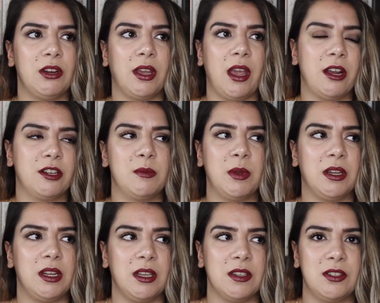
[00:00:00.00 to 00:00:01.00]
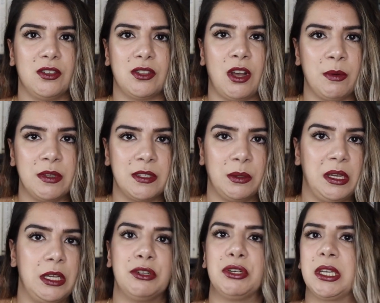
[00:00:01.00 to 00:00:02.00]
her character building is just always so
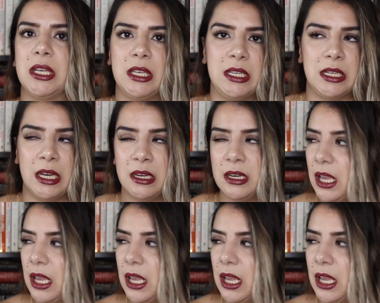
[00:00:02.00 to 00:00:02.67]
intricately done,